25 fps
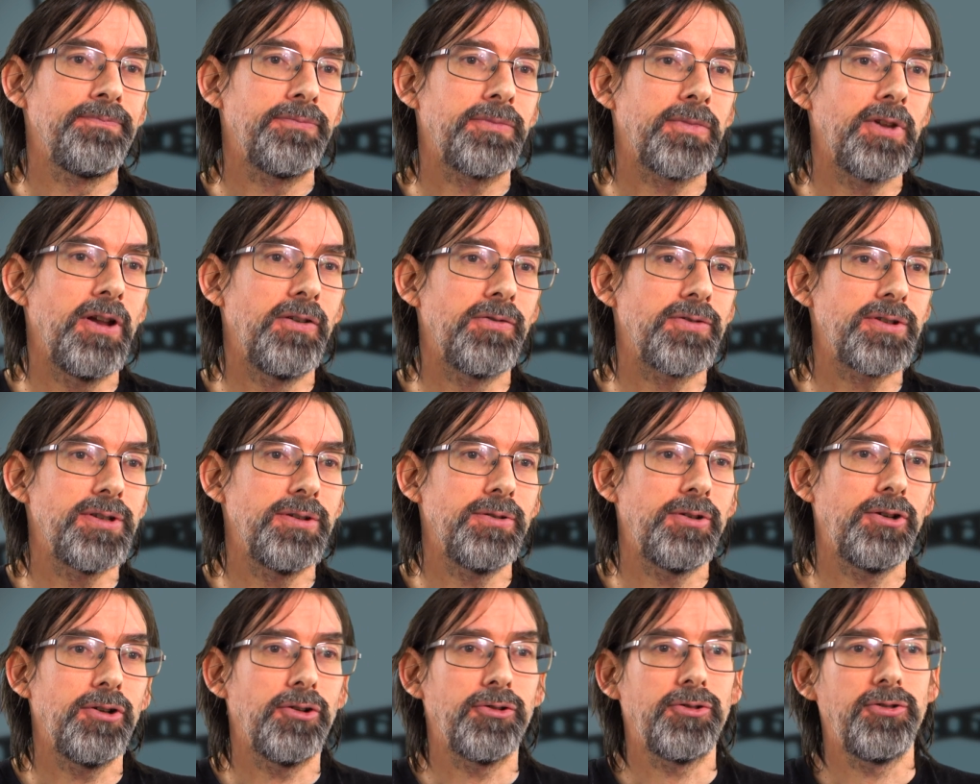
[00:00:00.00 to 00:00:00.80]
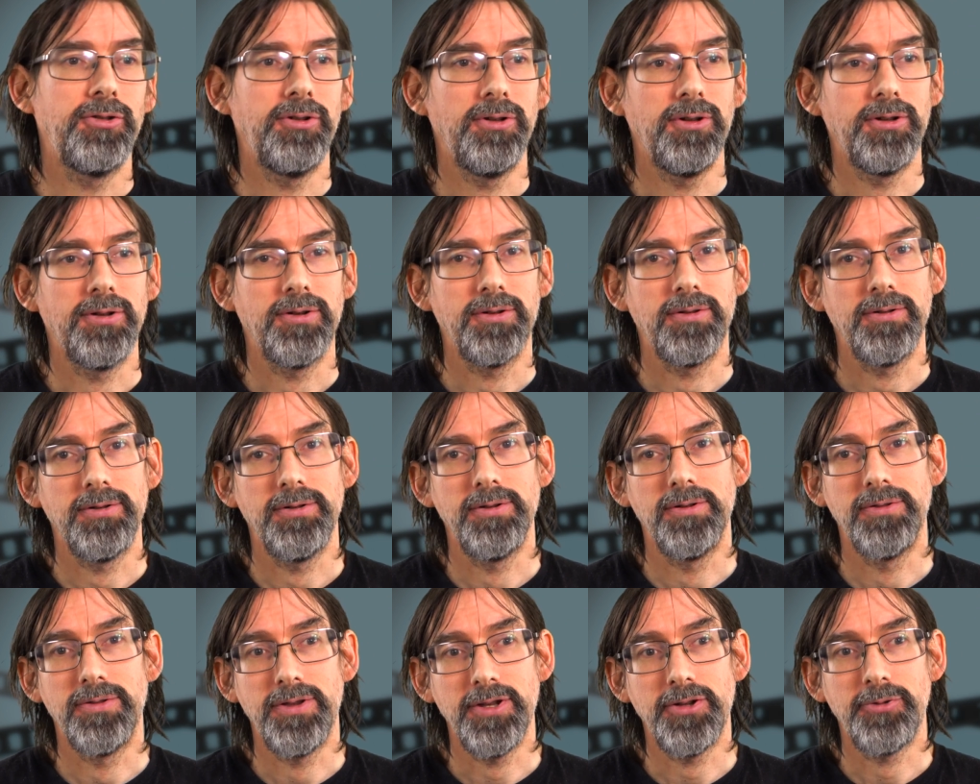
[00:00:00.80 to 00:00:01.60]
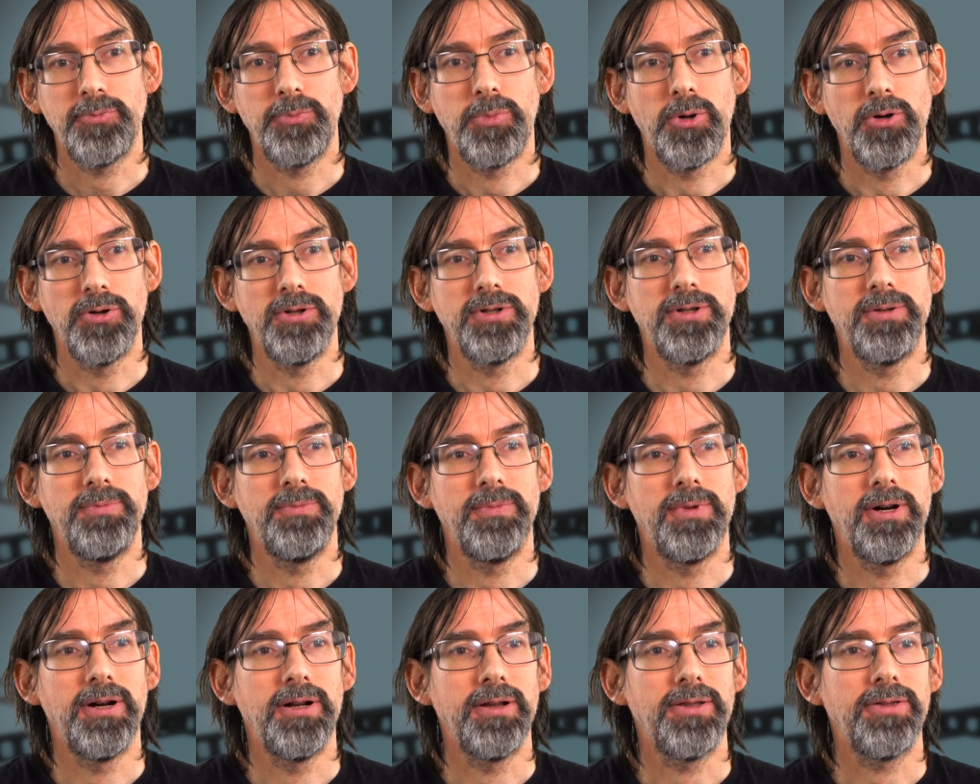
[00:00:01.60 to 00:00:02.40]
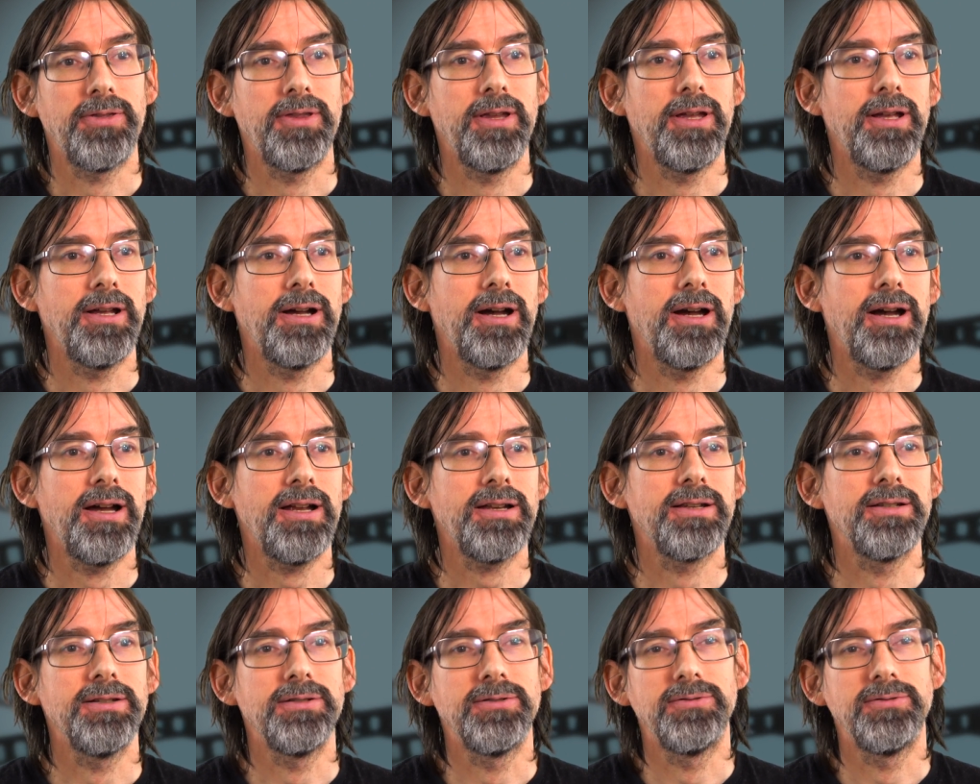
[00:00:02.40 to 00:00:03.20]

And obviously, it got to this point in my thing, I'd